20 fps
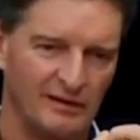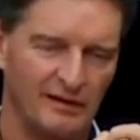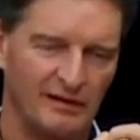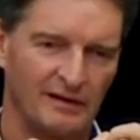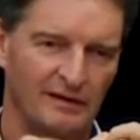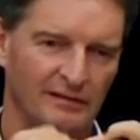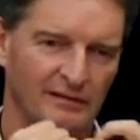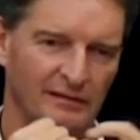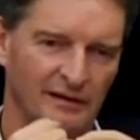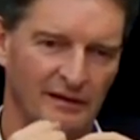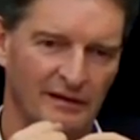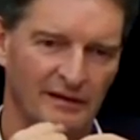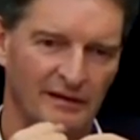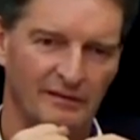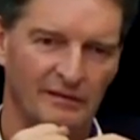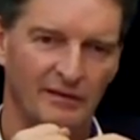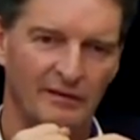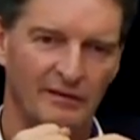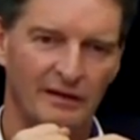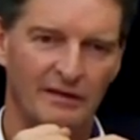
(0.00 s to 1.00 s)
You know, I
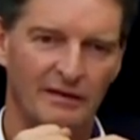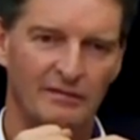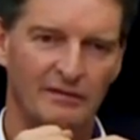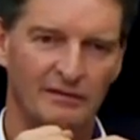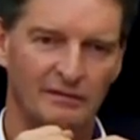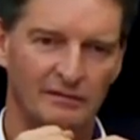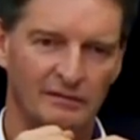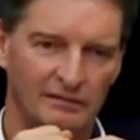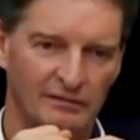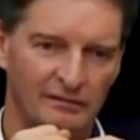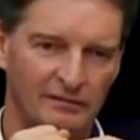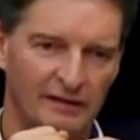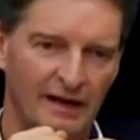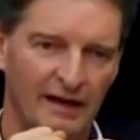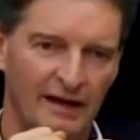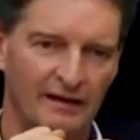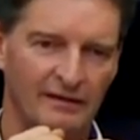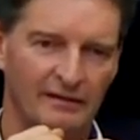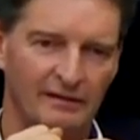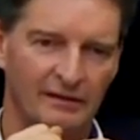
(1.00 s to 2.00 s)
could not even
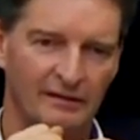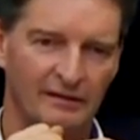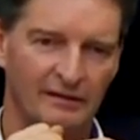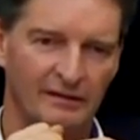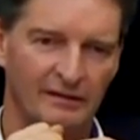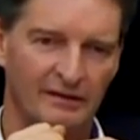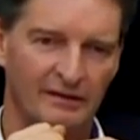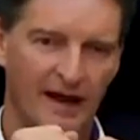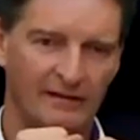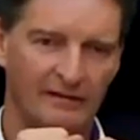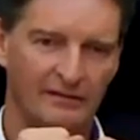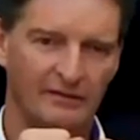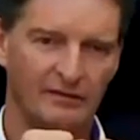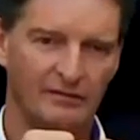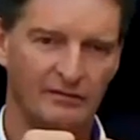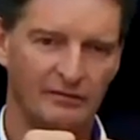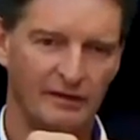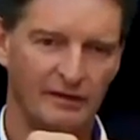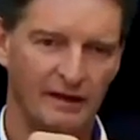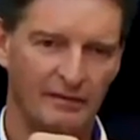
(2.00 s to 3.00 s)
tell you the titles
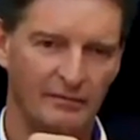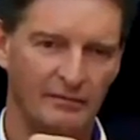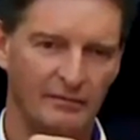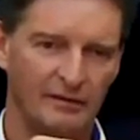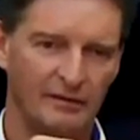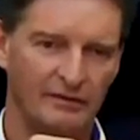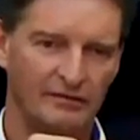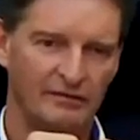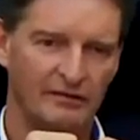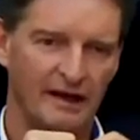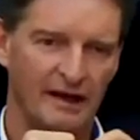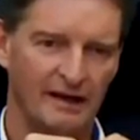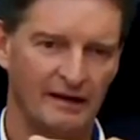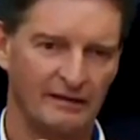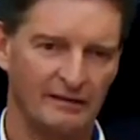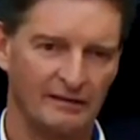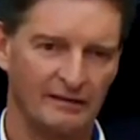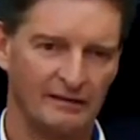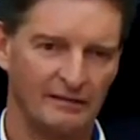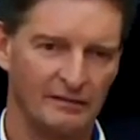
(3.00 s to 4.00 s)
of them
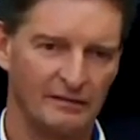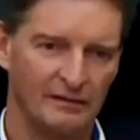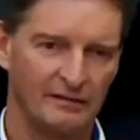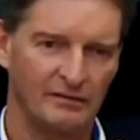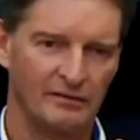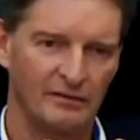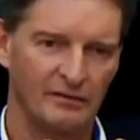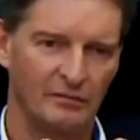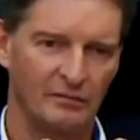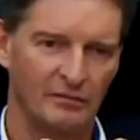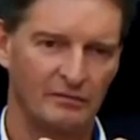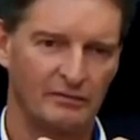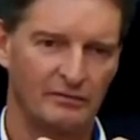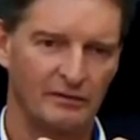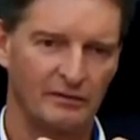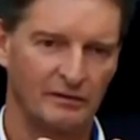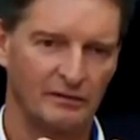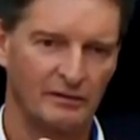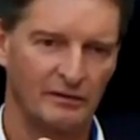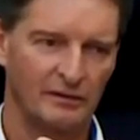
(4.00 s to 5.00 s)
exactly. I mean, some of
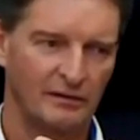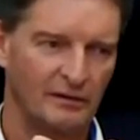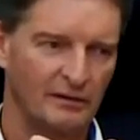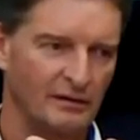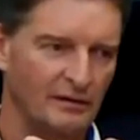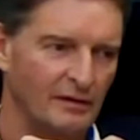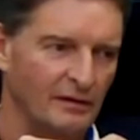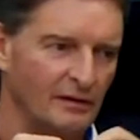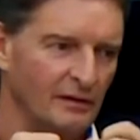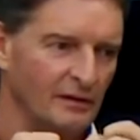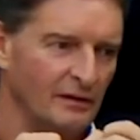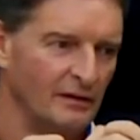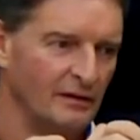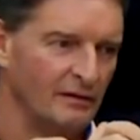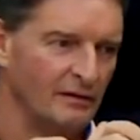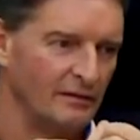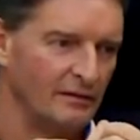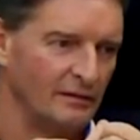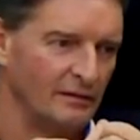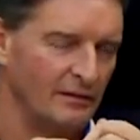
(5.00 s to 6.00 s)
the
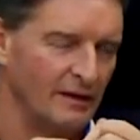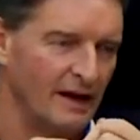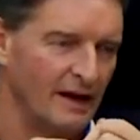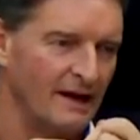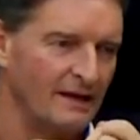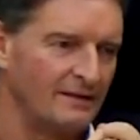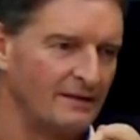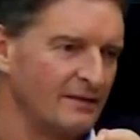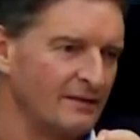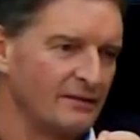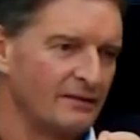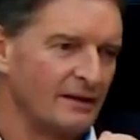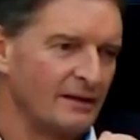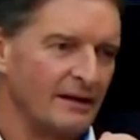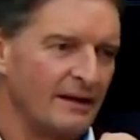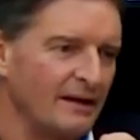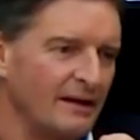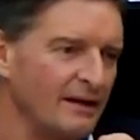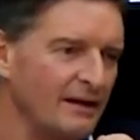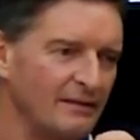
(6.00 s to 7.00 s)
writers
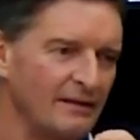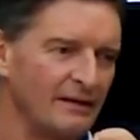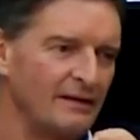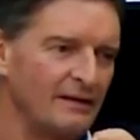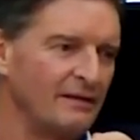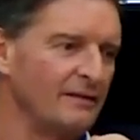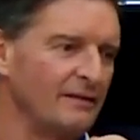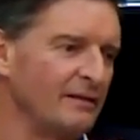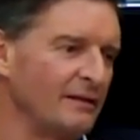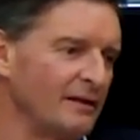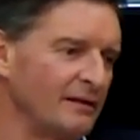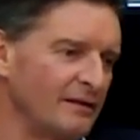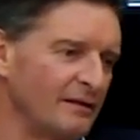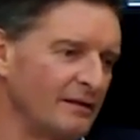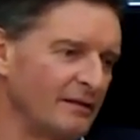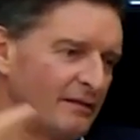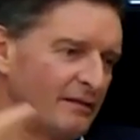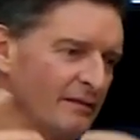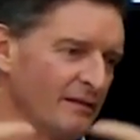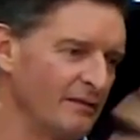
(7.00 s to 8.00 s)
clearly, when you
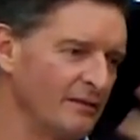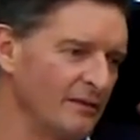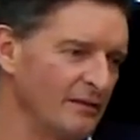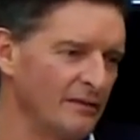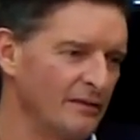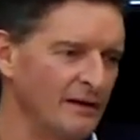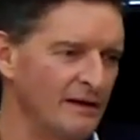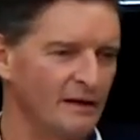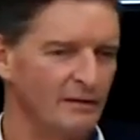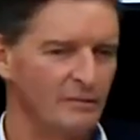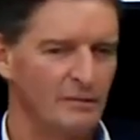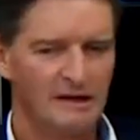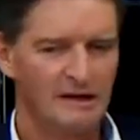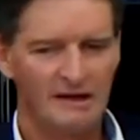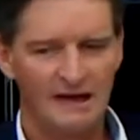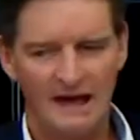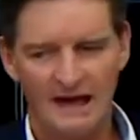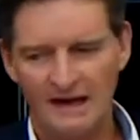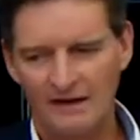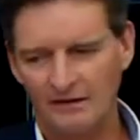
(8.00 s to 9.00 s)
read Levy,
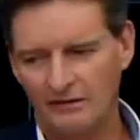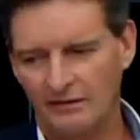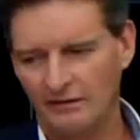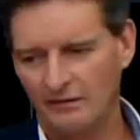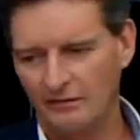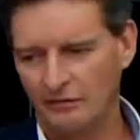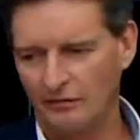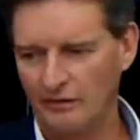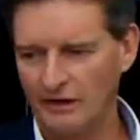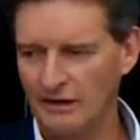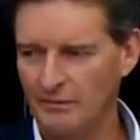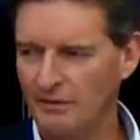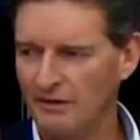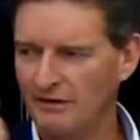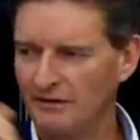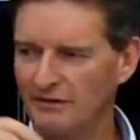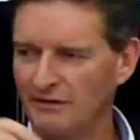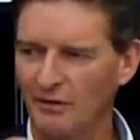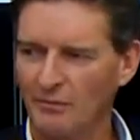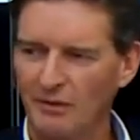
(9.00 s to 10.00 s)
Keynes and
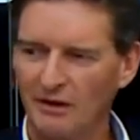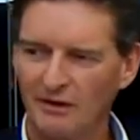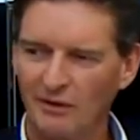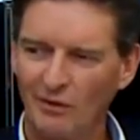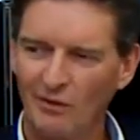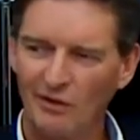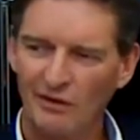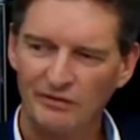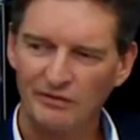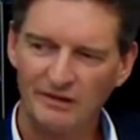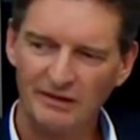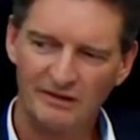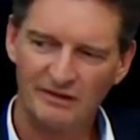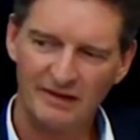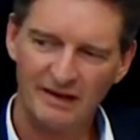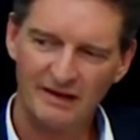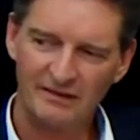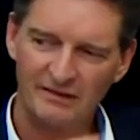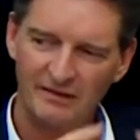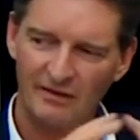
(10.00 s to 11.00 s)
Friedman, so, but all of these
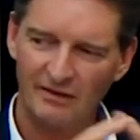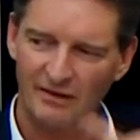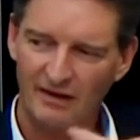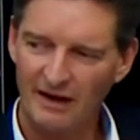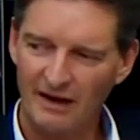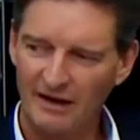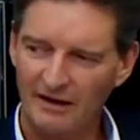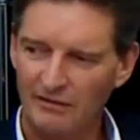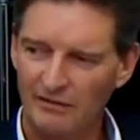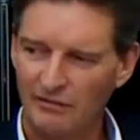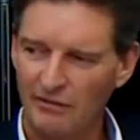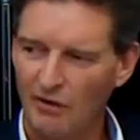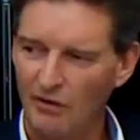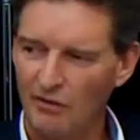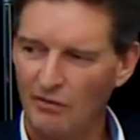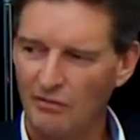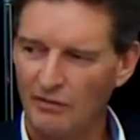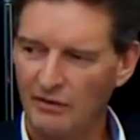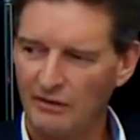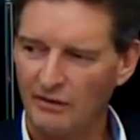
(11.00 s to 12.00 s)
things are kind of
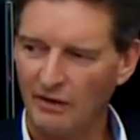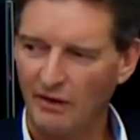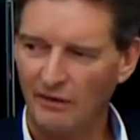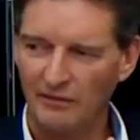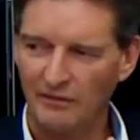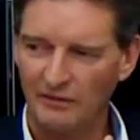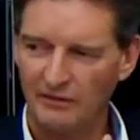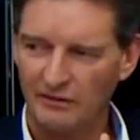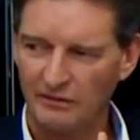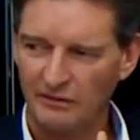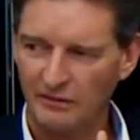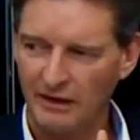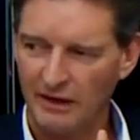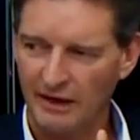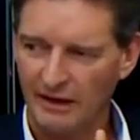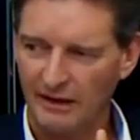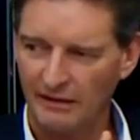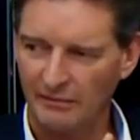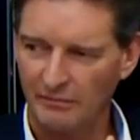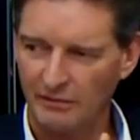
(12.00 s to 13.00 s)
overdone
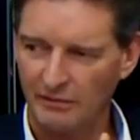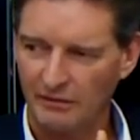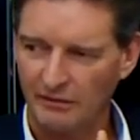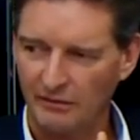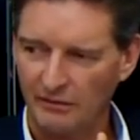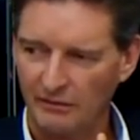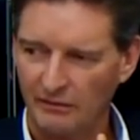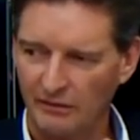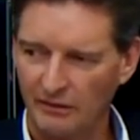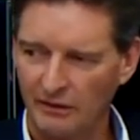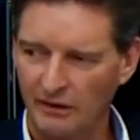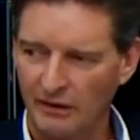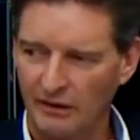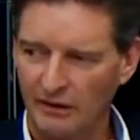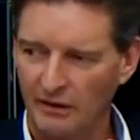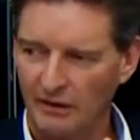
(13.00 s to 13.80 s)
today, because